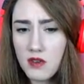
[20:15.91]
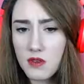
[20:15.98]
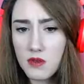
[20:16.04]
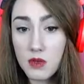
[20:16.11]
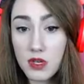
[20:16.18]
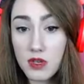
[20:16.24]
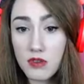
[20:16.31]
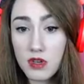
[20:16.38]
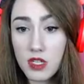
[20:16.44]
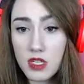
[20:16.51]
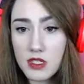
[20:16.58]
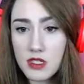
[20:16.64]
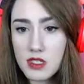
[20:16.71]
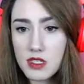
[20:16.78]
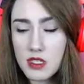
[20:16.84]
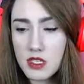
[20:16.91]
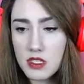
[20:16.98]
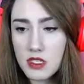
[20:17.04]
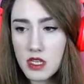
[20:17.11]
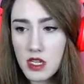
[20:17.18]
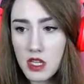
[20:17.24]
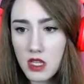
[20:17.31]
whatever it is, that's
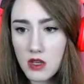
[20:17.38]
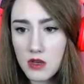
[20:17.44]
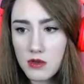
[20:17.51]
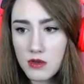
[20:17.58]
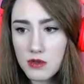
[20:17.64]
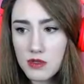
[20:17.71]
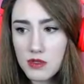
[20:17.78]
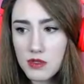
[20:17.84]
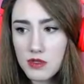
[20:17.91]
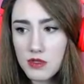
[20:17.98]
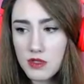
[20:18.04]
close.